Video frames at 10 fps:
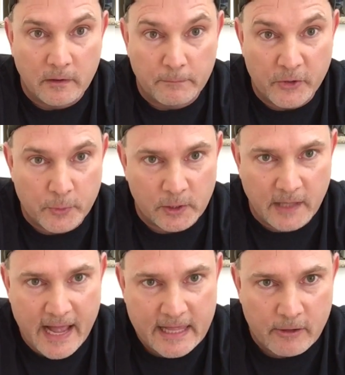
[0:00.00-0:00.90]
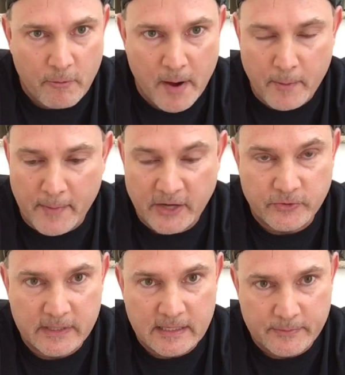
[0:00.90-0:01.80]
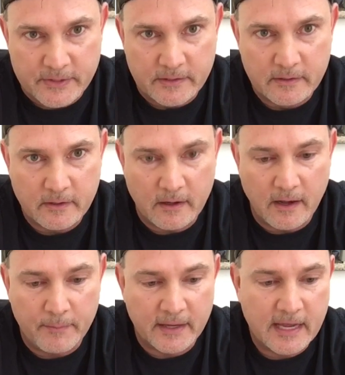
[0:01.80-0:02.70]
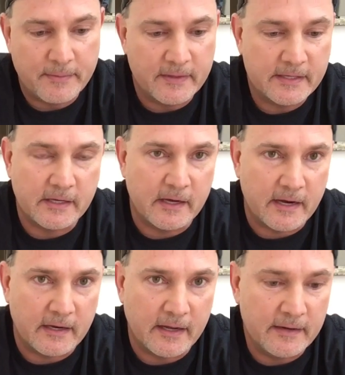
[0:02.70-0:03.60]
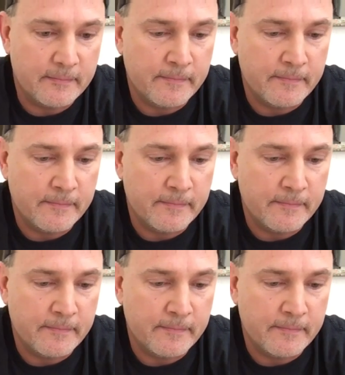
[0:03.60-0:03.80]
much more likely to remember my dreams by keeping this on at night.